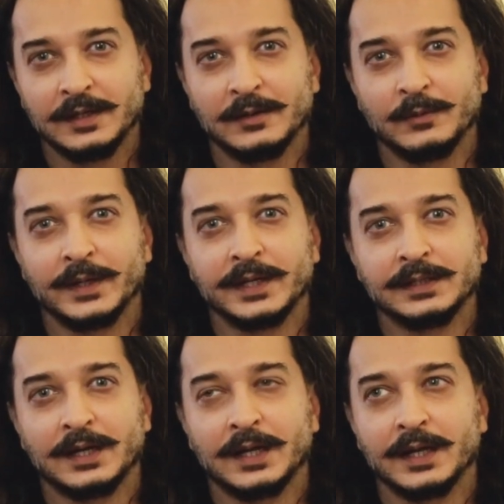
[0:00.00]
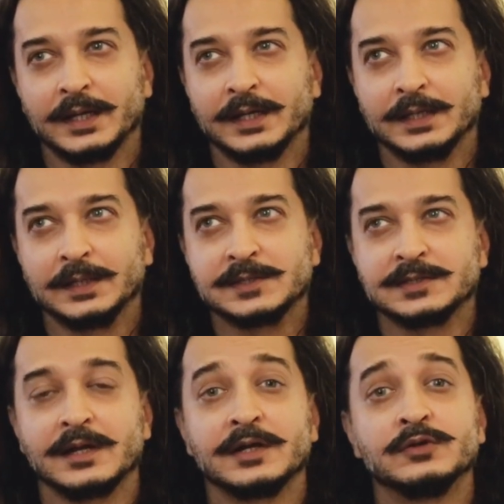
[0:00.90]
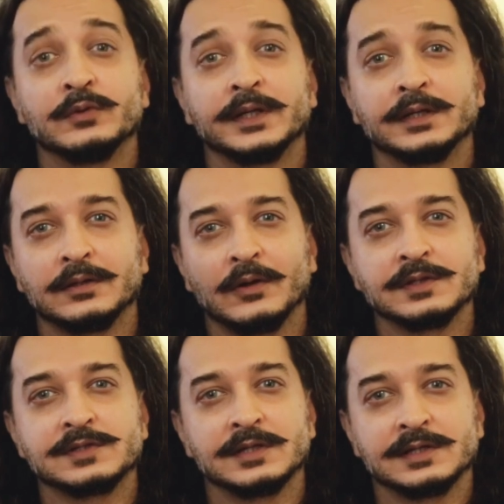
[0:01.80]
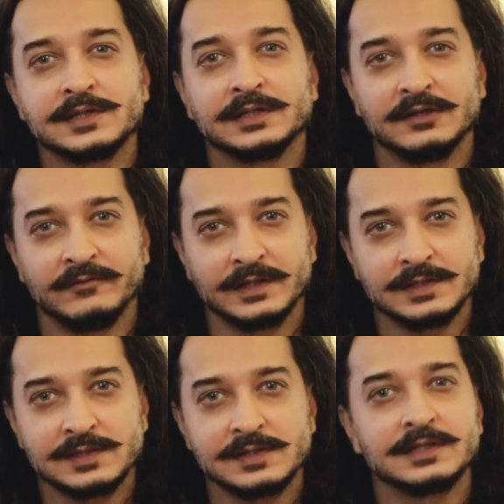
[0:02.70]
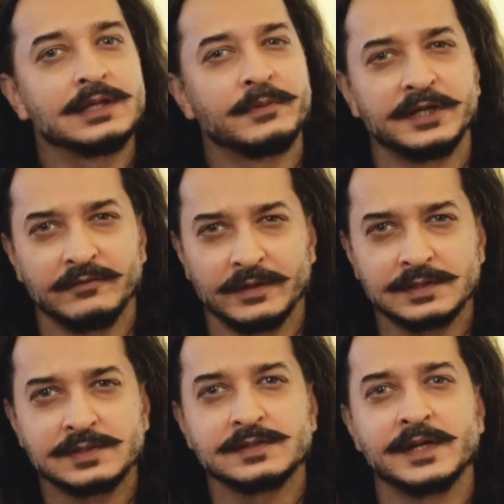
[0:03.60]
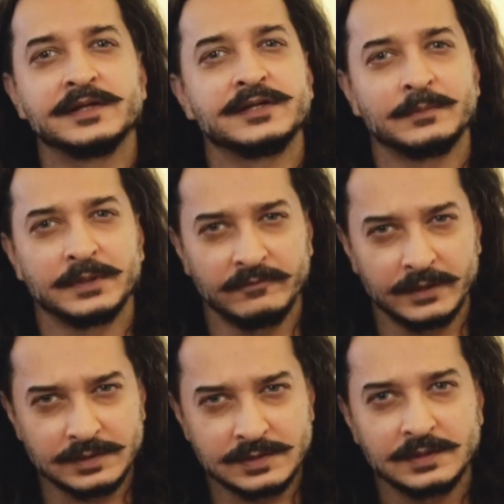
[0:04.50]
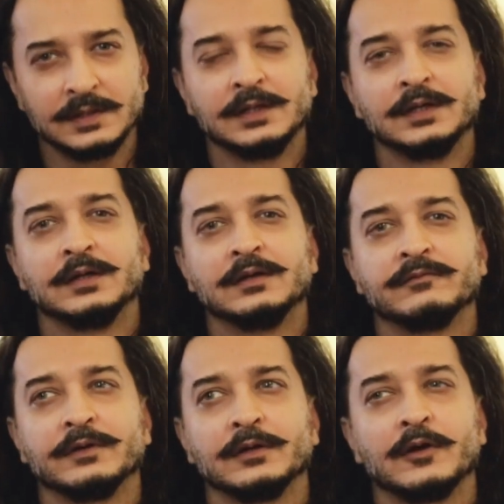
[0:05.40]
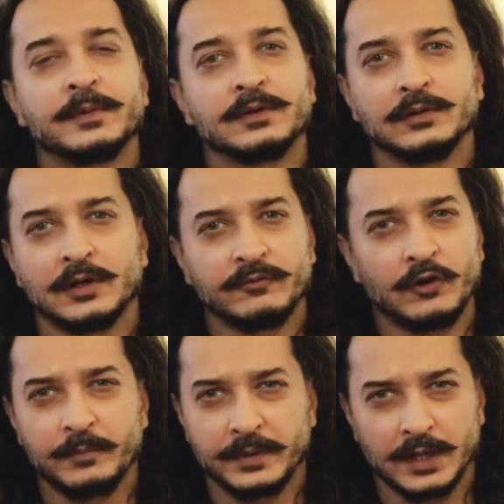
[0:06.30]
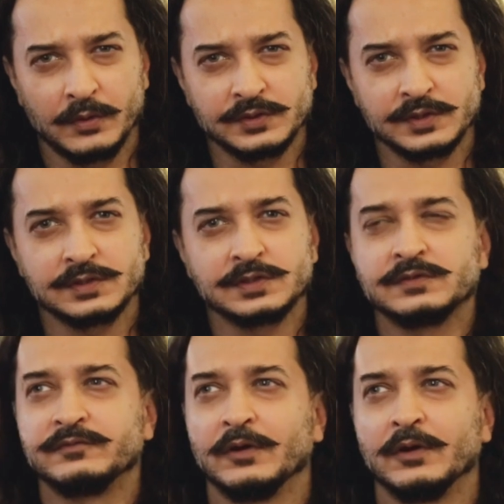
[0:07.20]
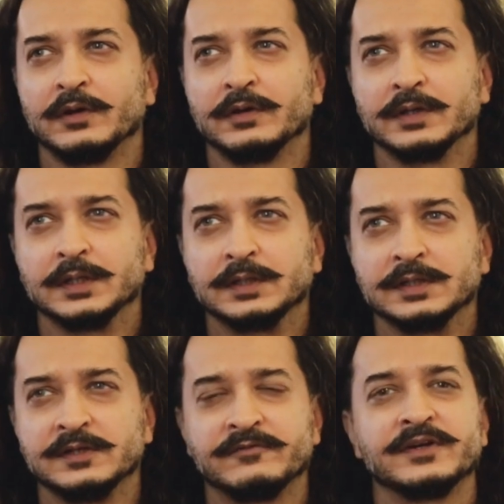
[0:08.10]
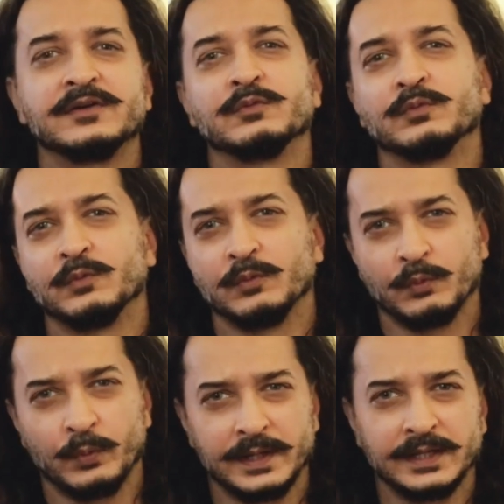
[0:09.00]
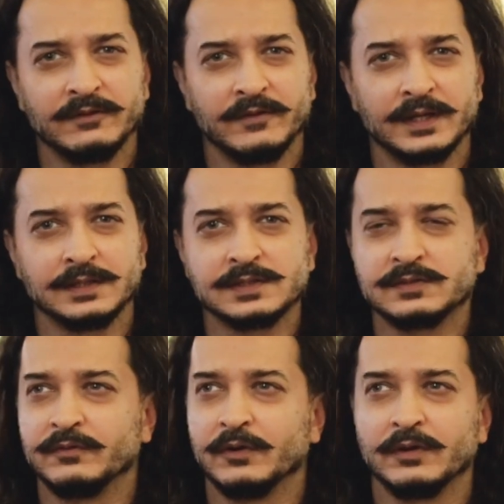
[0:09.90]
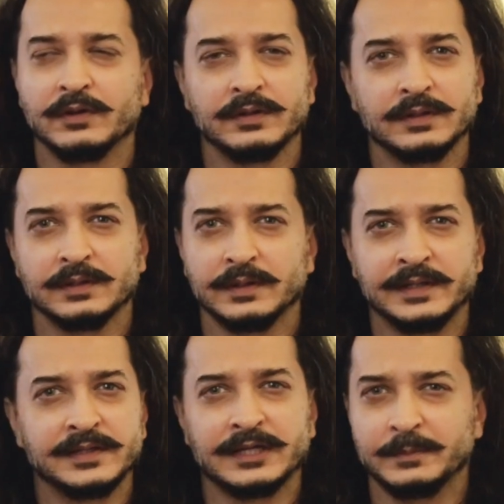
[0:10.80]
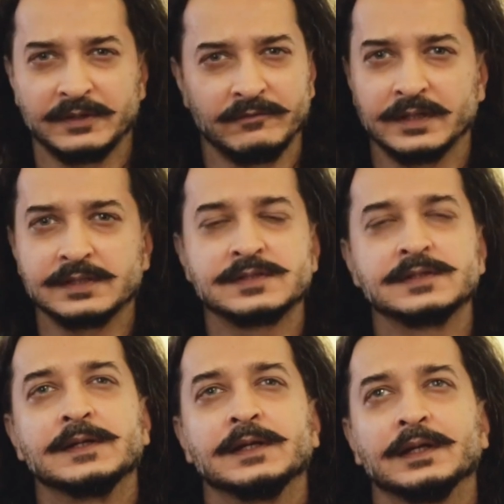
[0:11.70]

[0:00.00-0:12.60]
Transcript: When I started doing concerts and events, celebrity events, entertainment events, for a lot of corporate houses, for different wedding events, for entertainment events.